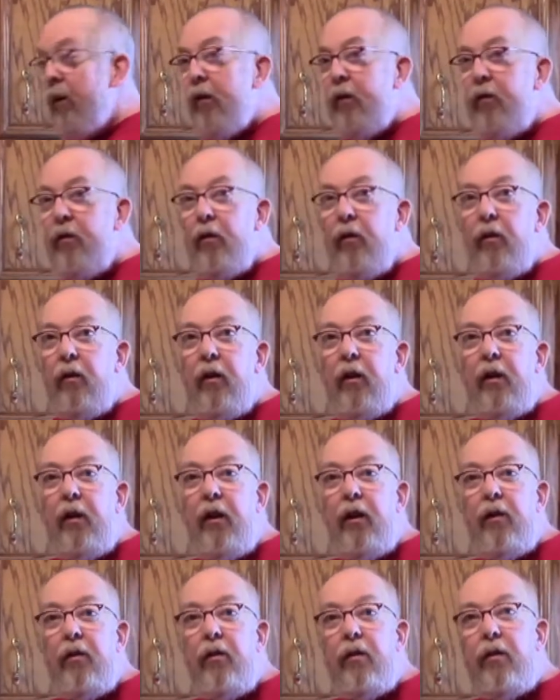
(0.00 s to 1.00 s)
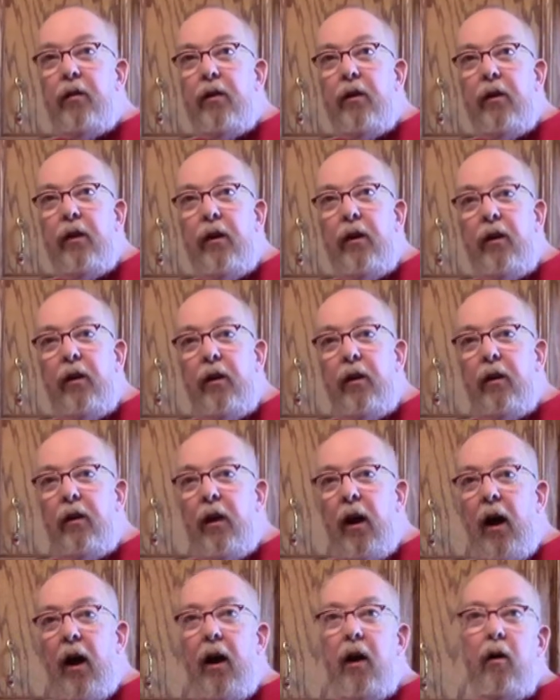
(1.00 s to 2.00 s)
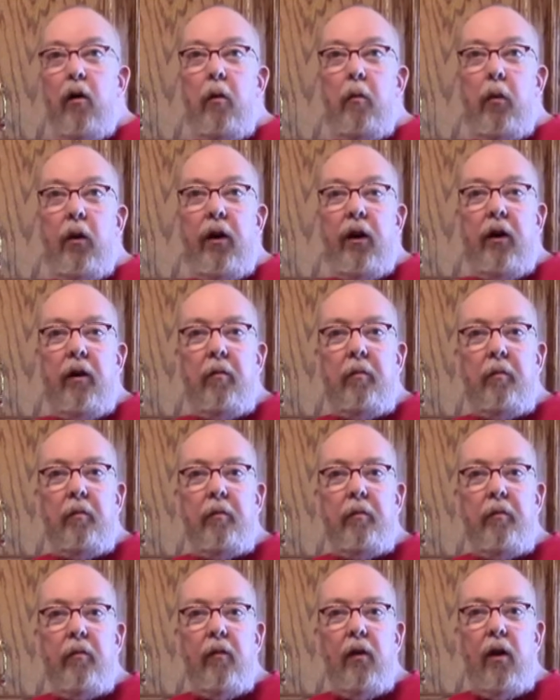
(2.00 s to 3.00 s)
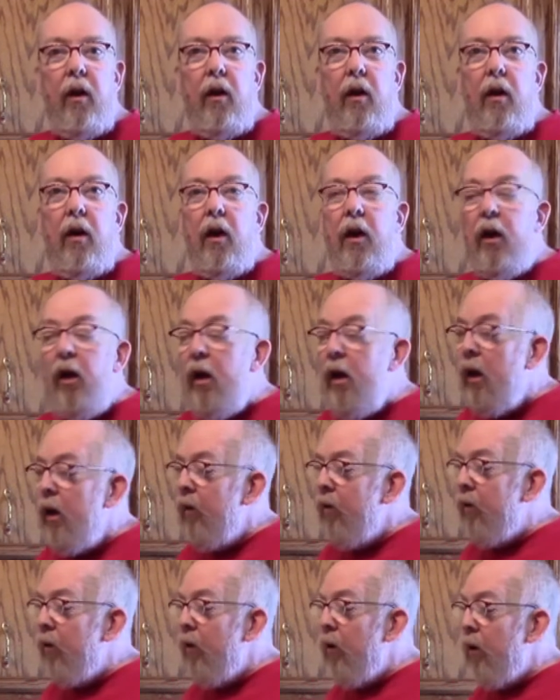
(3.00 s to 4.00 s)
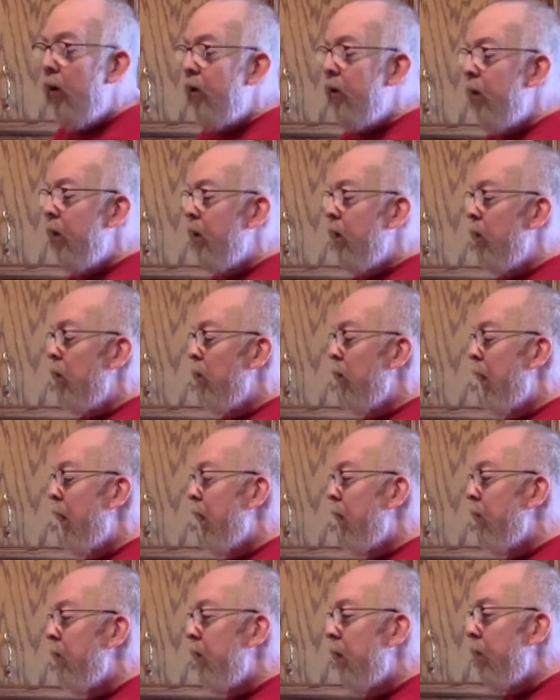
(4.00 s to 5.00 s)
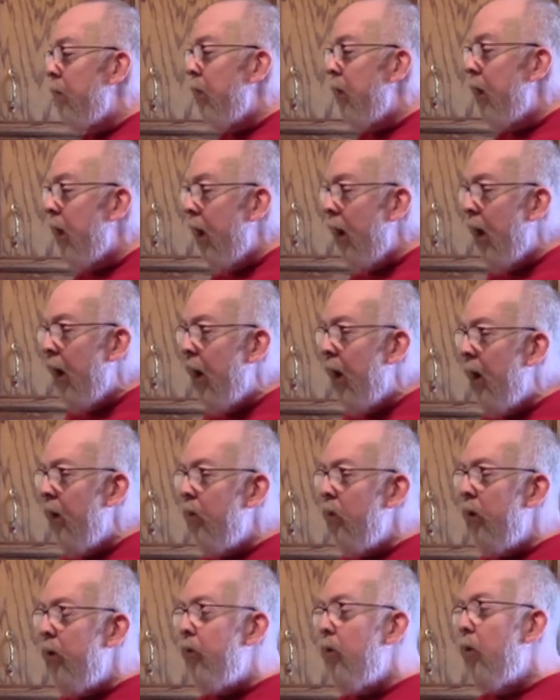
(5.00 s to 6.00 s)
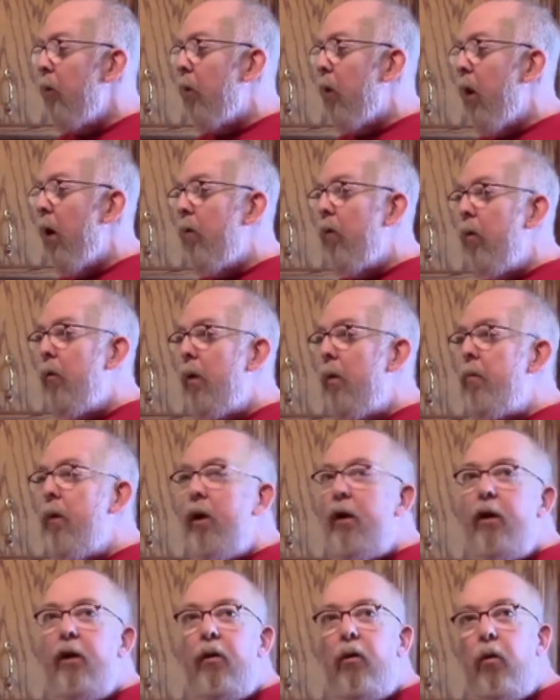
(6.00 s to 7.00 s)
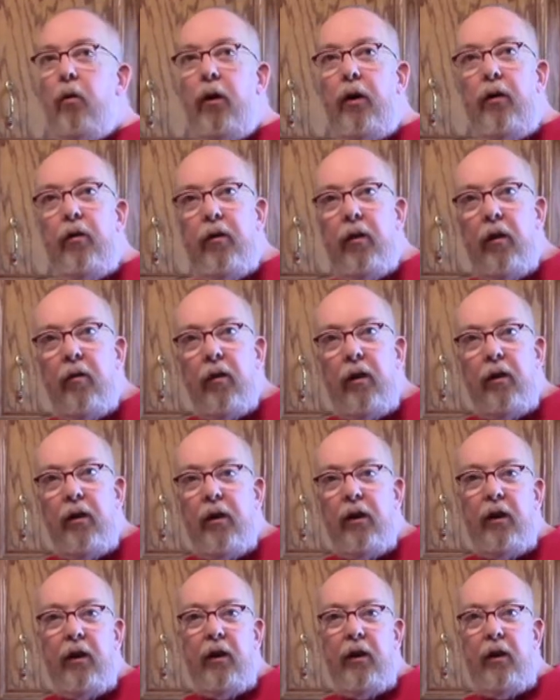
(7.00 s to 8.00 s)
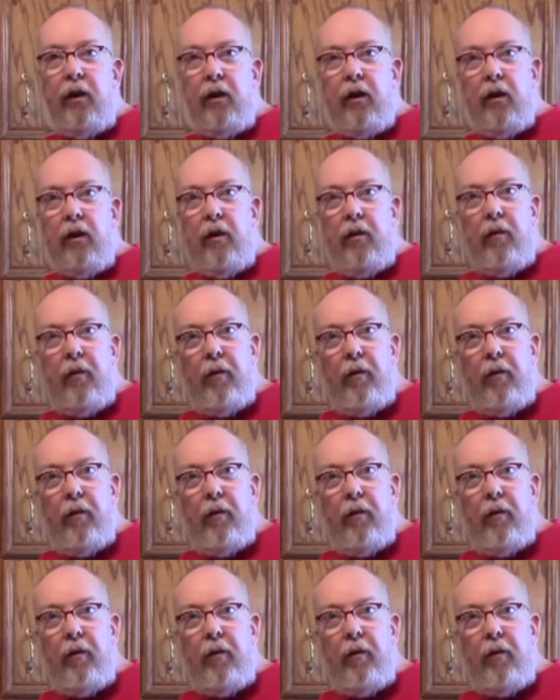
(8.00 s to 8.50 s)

certainly interesting and eye-opening. So until round number 9, which will probably be in 2017,